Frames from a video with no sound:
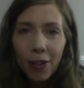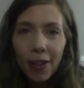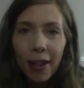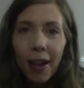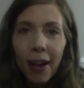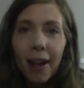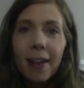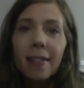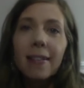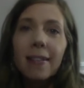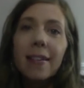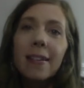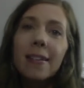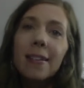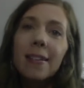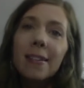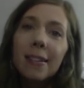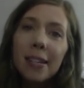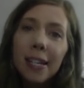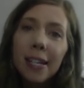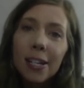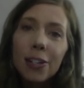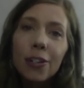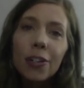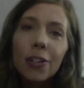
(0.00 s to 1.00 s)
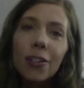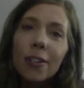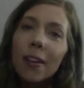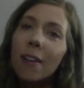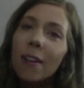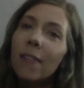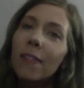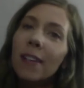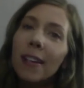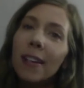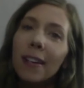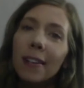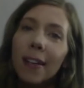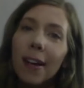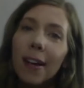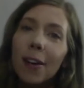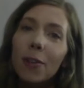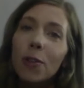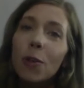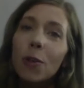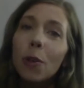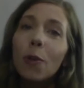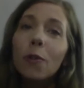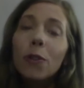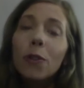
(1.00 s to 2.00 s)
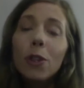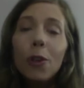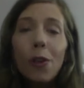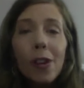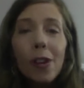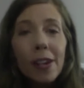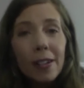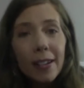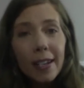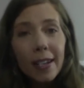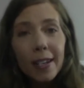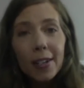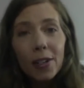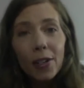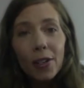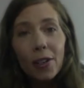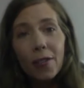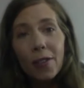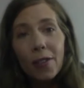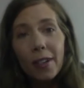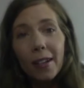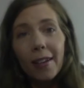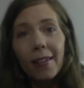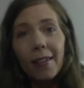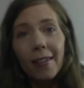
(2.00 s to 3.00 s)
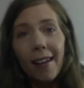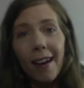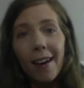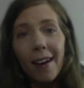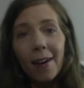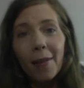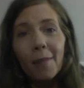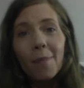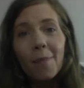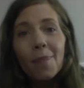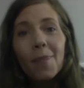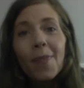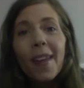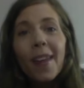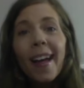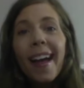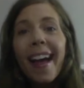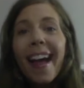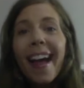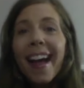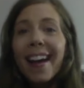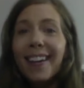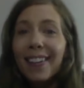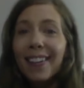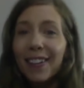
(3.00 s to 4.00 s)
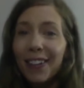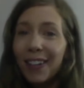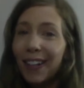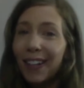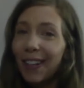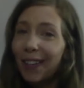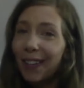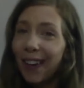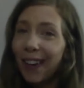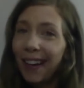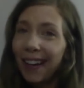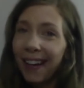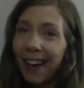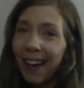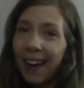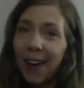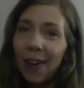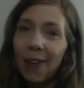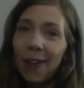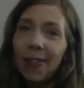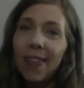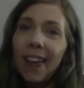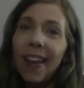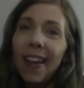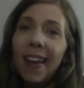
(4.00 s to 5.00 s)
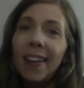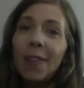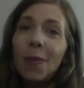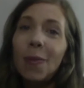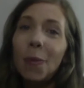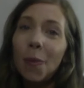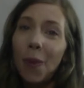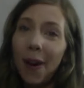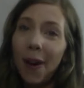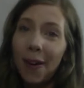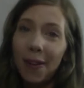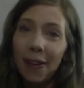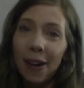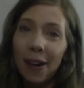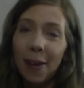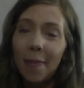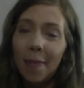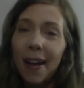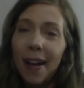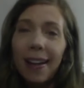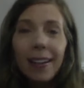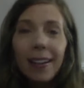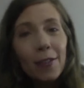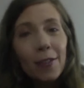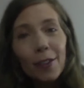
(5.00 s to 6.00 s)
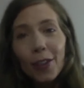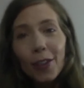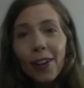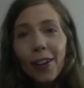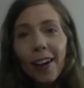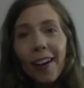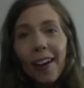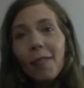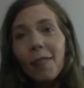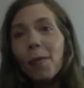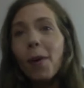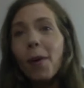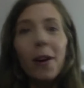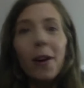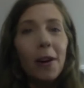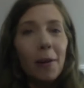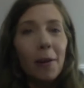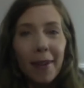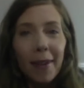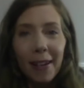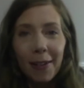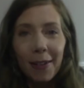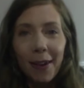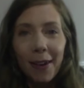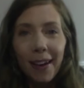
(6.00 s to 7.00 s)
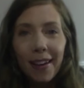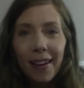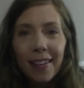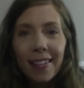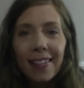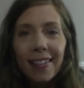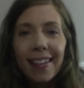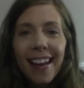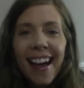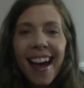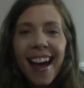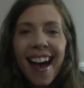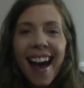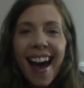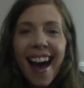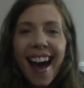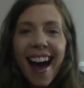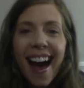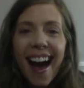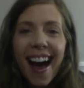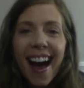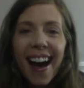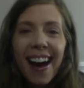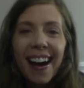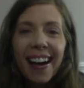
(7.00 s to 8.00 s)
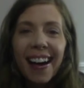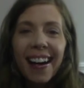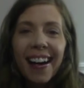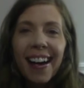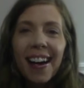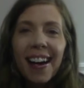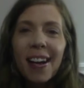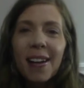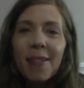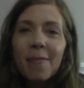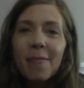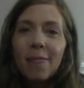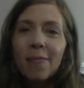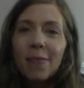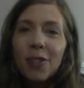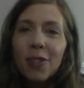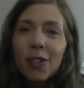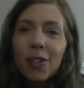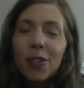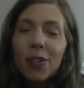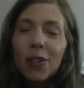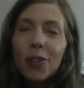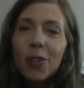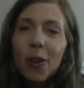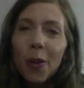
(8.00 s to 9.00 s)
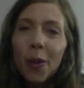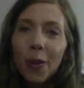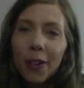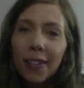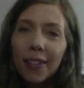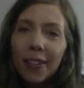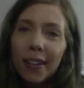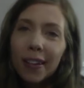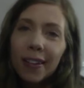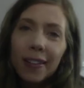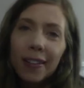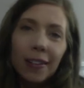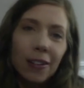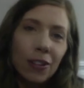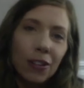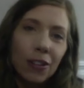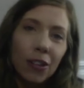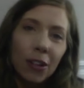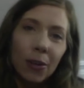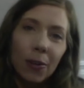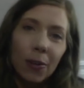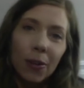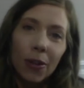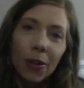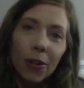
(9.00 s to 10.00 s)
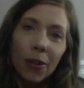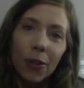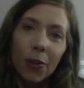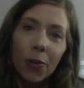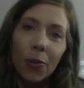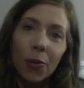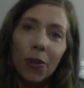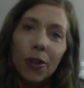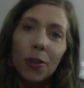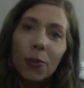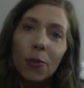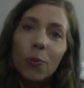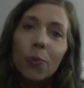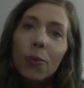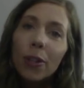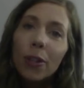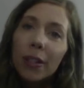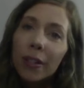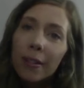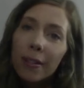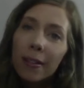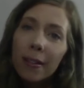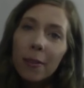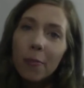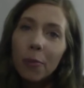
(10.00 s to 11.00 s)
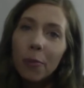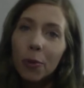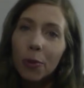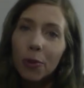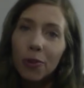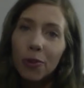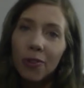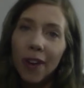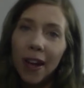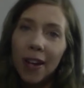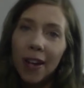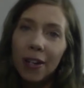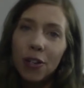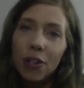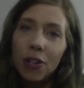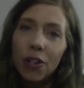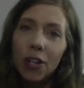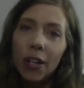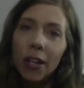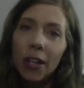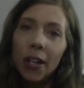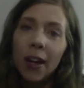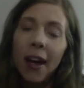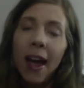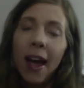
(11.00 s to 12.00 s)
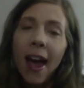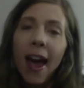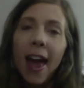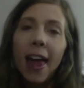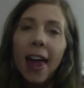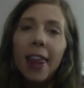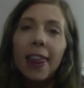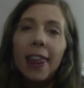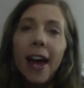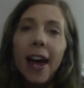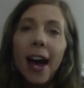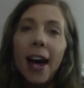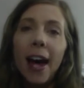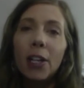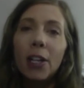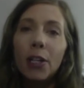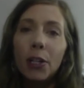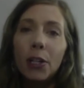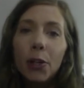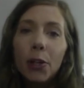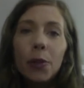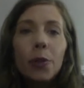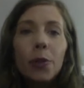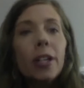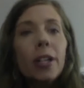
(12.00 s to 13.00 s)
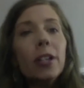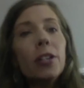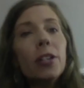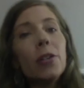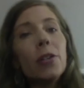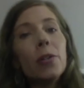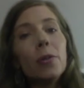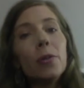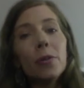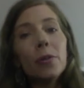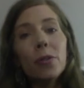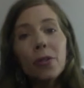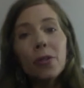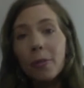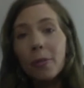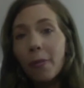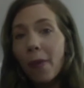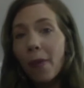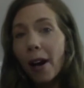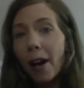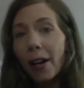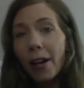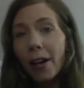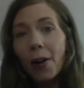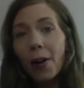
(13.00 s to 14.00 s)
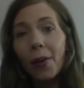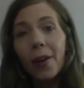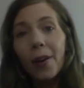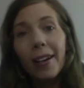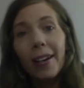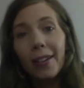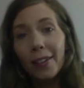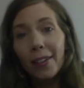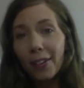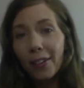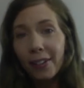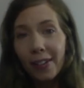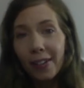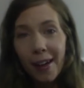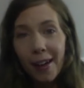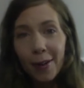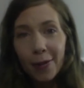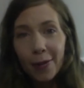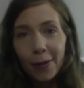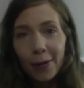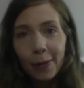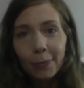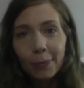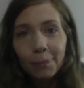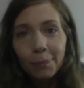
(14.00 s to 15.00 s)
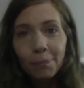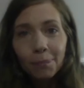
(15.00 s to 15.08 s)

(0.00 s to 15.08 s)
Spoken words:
lies, is teachers of ELL. So if you're a teacher of ELL and you're here right now, then welcome. And if you're not, welcome anyways. I am just so excited to share with you this really simple strategy that you can use tomorrow in your classroom.